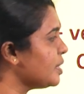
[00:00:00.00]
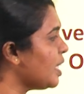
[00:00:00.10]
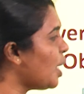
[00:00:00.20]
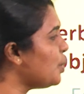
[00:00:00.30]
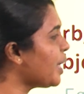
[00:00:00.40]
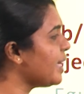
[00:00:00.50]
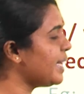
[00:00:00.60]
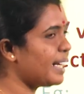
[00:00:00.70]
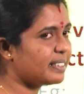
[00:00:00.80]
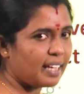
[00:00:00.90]
Now look at
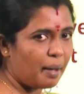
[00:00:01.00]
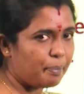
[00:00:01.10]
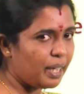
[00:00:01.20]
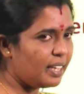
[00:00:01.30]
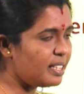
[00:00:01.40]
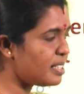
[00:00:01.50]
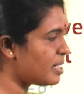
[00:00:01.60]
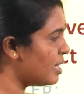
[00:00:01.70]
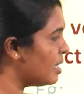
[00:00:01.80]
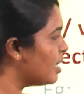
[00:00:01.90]
the examples.
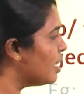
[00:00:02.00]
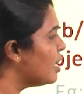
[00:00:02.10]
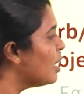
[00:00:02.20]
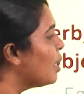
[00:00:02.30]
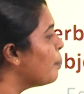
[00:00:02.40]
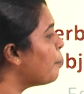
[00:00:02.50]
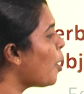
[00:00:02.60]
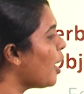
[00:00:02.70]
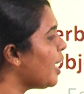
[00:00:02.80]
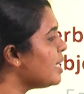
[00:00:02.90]

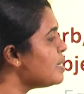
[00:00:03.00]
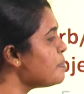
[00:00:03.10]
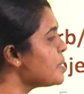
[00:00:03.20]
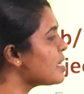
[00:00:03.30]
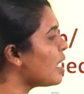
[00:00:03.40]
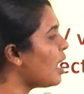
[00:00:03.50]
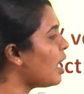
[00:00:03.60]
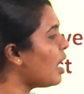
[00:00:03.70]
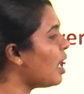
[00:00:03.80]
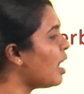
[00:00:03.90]
Poems
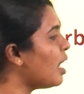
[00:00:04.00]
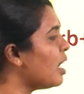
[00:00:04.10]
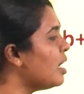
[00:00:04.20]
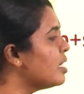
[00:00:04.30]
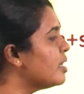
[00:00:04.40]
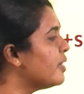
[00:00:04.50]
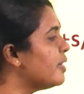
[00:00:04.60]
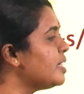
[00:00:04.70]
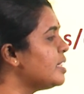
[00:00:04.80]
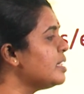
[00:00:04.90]
are
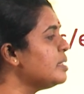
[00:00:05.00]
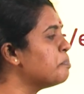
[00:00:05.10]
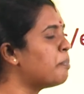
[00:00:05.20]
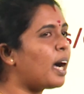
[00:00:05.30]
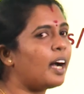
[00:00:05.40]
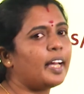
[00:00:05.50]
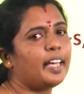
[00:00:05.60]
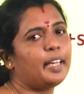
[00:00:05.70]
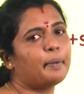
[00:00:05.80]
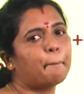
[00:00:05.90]
written
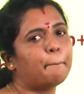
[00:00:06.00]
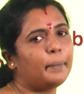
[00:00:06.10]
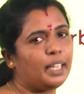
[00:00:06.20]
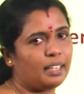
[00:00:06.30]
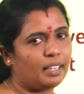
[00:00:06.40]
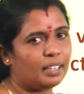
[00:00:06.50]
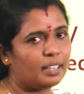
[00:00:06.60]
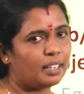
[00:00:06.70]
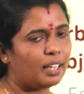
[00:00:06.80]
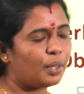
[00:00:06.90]
by me.
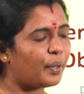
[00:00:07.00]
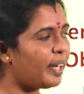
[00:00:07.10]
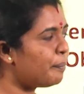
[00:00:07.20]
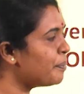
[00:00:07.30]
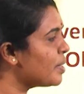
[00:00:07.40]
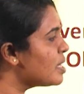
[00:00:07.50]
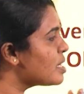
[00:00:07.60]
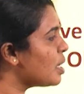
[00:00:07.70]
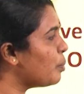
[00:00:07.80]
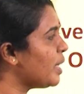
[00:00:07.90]
Okay?
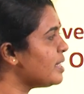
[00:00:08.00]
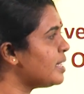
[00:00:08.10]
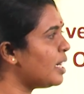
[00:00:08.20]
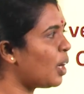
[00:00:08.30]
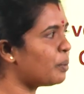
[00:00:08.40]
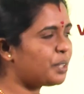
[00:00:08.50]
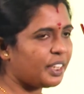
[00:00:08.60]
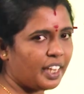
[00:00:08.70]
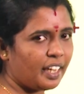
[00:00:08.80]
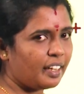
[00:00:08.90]
So what is the
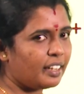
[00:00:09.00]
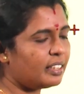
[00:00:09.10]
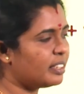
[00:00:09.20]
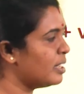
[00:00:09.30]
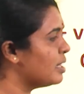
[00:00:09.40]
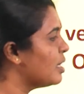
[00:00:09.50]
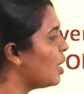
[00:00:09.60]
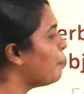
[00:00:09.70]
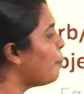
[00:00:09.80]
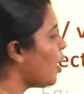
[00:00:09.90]
object here?
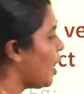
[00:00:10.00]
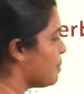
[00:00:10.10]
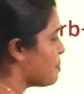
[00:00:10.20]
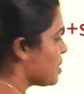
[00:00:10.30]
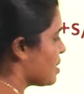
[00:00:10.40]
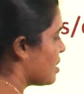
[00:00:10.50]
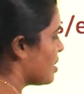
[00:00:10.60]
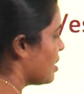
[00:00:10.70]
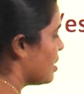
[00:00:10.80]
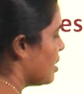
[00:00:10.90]
Poems.
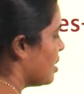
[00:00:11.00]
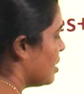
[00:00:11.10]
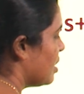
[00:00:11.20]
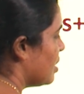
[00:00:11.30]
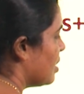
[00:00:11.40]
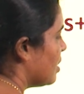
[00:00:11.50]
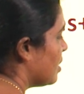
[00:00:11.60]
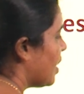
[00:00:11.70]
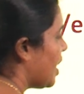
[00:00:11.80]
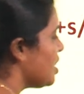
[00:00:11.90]

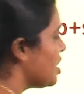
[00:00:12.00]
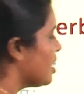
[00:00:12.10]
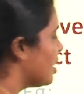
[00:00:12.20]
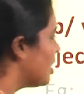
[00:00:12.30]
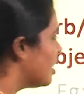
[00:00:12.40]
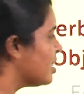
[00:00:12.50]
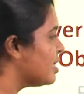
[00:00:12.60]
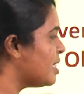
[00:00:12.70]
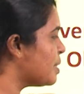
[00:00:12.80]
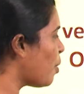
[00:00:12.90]
Right?
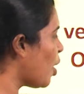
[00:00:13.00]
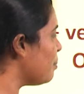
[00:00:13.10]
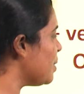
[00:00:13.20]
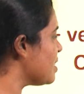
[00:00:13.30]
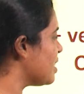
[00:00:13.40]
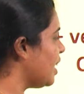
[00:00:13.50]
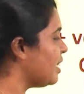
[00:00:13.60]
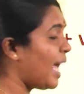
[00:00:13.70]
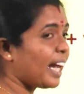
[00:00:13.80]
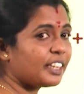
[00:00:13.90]
This poem is
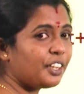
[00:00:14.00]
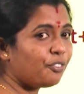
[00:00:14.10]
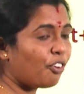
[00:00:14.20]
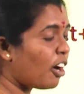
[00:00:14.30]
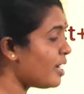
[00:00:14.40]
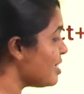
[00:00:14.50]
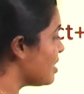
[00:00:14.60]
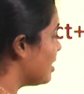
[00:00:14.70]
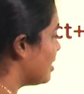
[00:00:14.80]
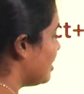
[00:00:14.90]
in active
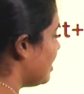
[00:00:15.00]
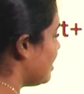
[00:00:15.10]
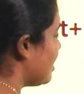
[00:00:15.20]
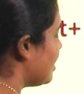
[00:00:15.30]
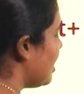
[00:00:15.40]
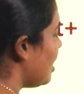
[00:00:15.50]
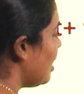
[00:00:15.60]
voice. This is the